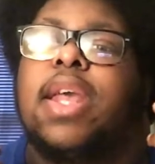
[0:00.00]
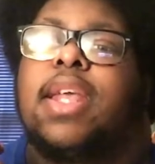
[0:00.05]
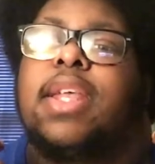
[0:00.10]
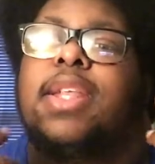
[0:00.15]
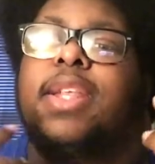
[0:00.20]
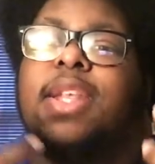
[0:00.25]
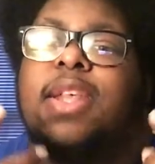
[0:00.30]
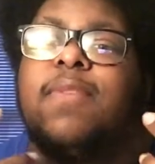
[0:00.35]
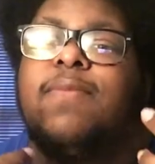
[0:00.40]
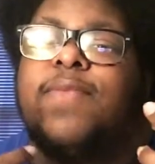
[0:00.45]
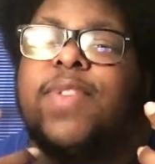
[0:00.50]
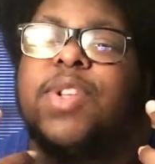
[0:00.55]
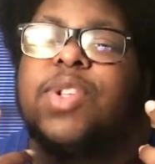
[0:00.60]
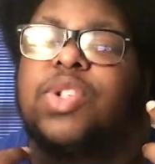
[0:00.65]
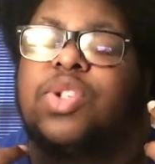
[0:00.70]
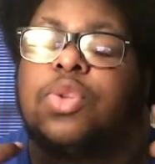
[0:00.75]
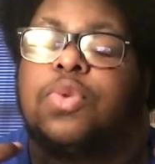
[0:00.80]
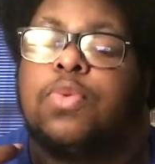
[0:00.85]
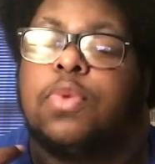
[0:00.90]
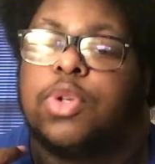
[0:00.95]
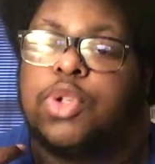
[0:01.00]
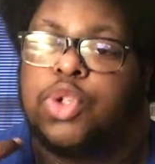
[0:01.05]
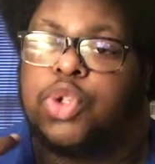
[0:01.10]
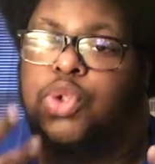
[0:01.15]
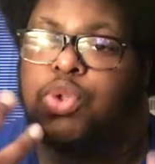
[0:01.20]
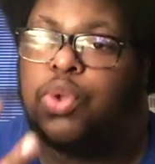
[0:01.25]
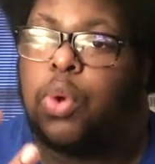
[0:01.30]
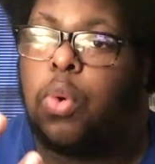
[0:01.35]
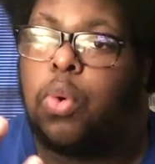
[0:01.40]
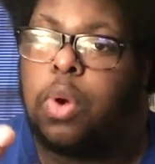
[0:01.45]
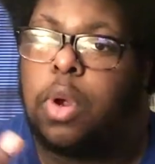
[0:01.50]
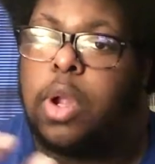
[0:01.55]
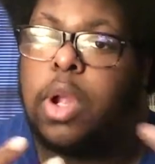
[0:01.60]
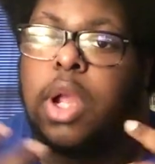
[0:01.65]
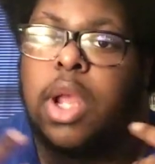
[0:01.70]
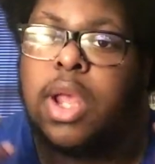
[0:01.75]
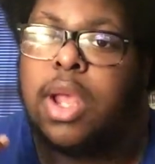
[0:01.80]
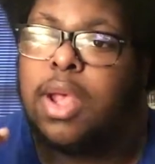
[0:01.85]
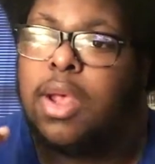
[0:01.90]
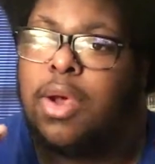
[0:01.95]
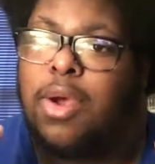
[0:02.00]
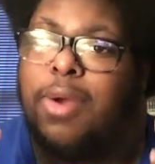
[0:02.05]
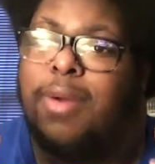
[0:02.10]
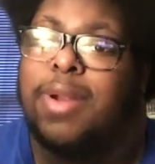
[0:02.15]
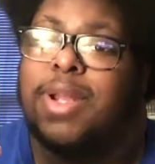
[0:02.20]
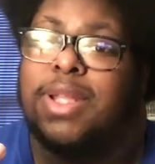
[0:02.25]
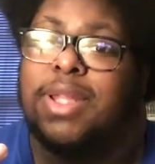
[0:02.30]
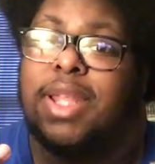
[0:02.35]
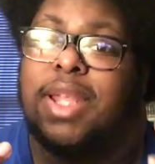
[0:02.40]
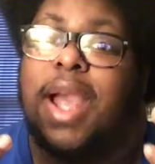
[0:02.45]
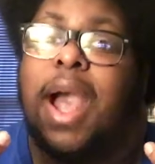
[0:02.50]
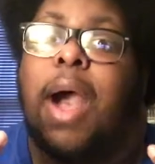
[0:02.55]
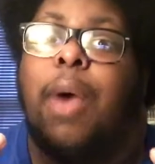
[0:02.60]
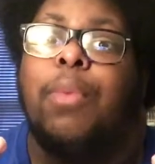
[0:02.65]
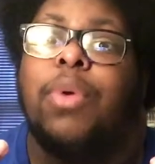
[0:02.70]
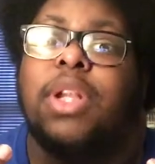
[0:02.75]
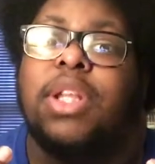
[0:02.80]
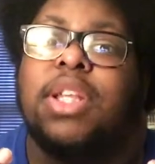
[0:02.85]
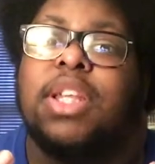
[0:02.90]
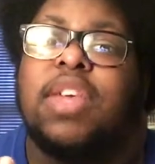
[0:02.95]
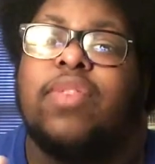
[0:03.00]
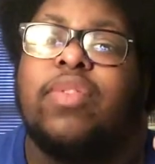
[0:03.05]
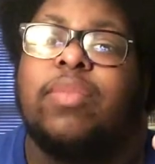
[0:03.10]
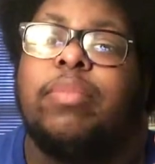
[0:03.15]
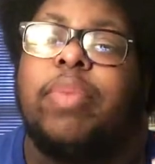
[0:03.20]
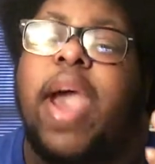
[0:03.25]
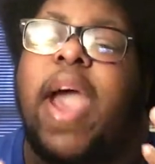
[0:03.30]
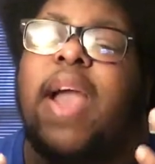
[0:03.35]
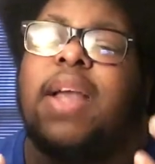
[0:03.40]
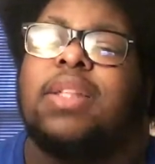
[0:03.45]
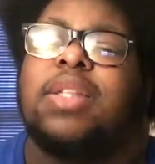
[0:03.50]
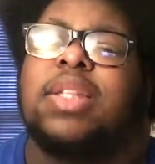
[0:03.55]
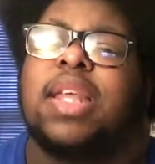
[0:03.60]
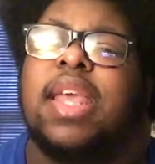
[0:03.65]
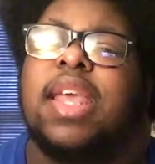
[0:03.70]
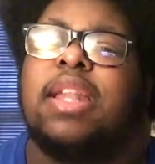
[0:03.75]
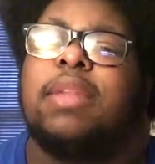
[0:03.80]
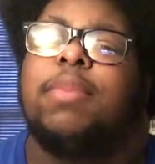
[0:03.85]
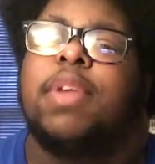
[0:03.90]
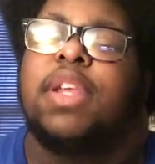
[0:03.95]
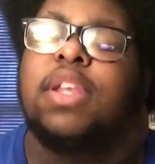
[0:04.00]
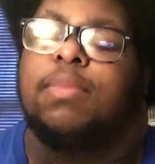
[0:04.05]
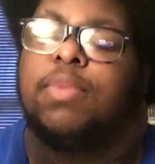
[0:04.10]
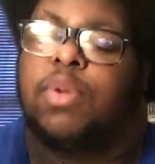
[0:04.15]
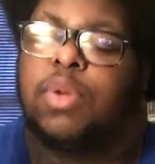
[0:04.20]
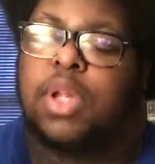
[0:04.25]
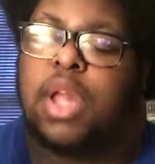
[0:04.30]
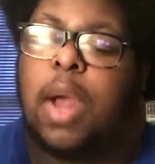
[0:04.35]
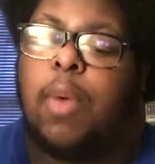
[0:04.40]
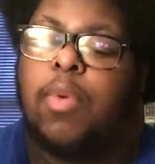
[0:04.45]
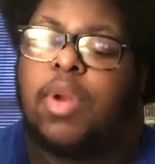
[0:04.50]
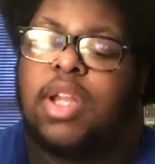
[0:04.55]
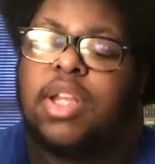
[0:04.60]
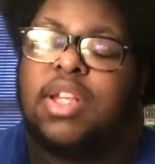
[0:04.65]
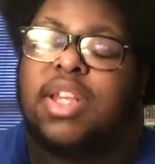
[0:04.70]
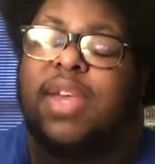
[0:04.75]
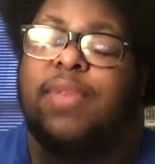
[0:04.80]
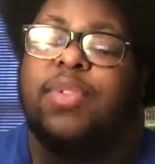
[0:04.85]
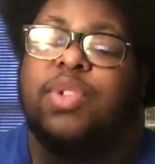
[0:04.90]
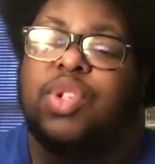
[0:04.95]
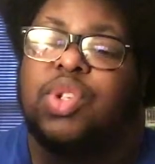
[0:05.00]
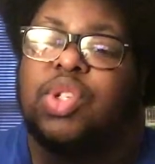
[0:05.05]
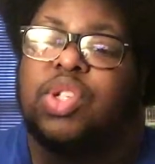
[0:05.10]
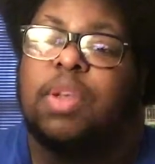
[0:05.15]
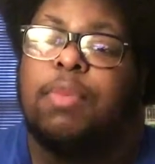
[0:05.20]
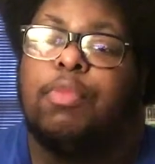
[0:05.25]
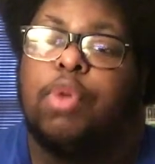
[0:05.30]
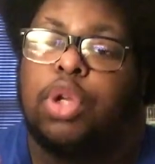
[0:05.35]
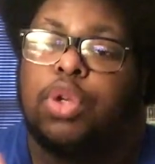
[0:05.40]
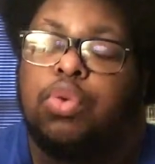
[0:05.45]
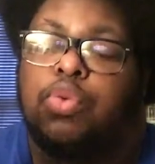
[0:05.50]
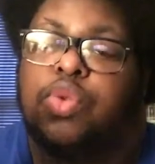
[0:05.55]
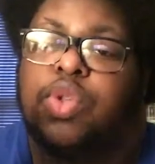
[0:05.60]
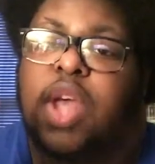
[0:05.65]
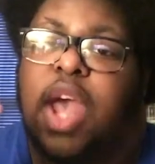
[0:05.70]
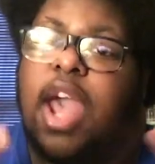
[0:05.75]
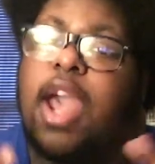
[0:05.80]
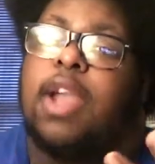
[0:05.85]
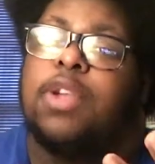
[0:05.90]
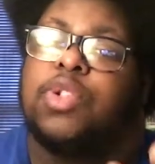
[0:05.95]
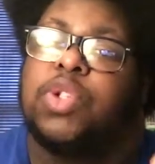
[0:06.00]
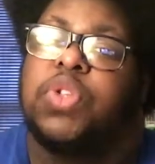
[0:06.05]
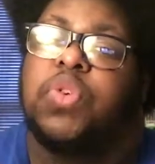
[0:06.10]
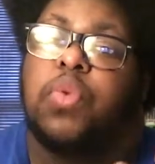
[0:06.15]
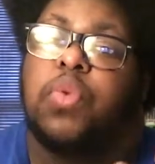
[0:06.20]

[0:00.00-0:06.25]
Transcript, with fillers: give this to a store or anything. I want to give it back to the anime community. I want to give it to someone who's actually